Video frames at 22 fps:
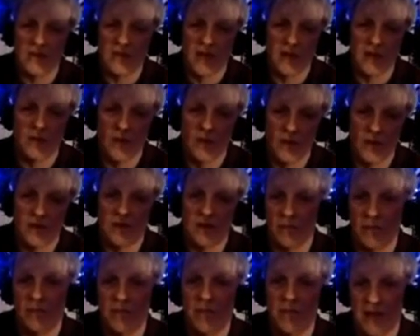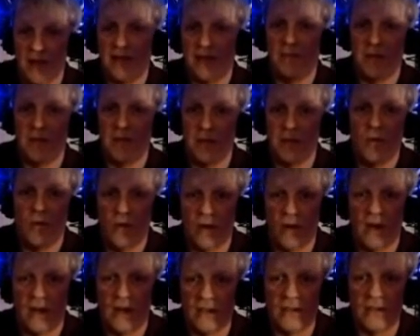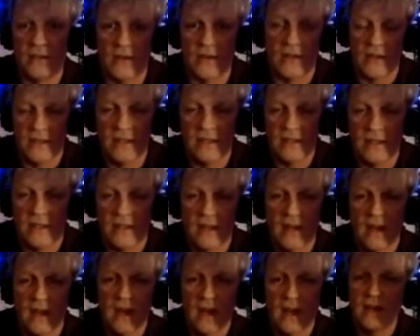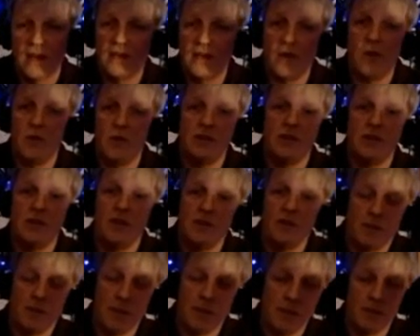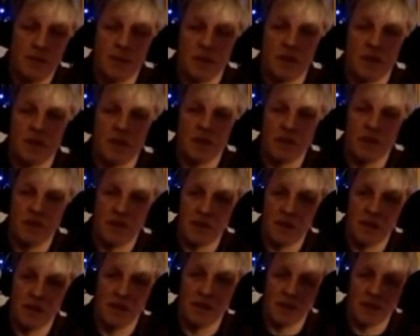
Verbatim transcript: thing was to make me more extroverted. I always love people and I love being